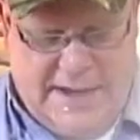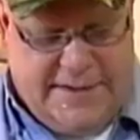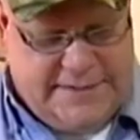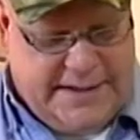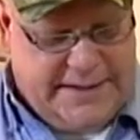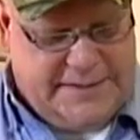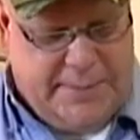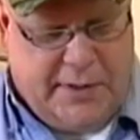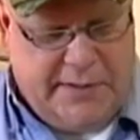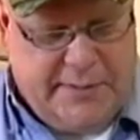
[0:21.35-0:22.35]
tied this, like I say,
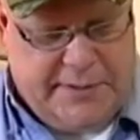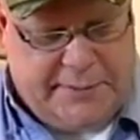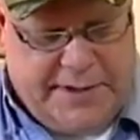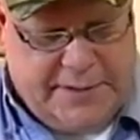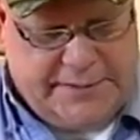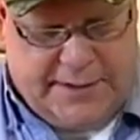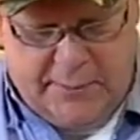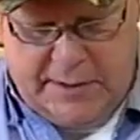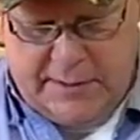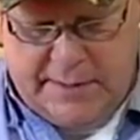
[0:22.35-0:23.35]
probably about 3 years ago.
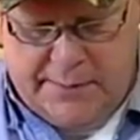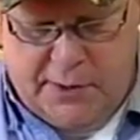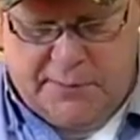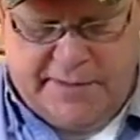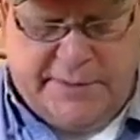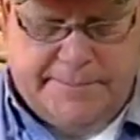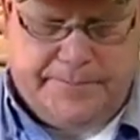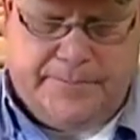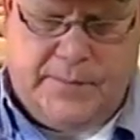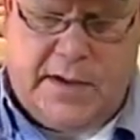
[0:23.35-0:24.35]
We were out on the Bow River,
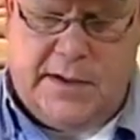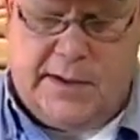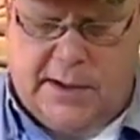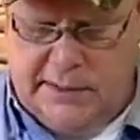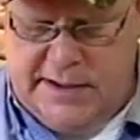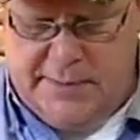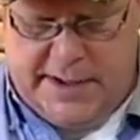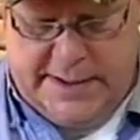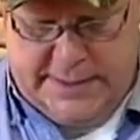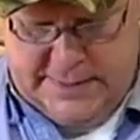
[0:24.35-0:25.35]
and a colleague of
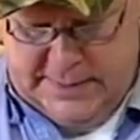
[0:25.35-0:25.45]
mine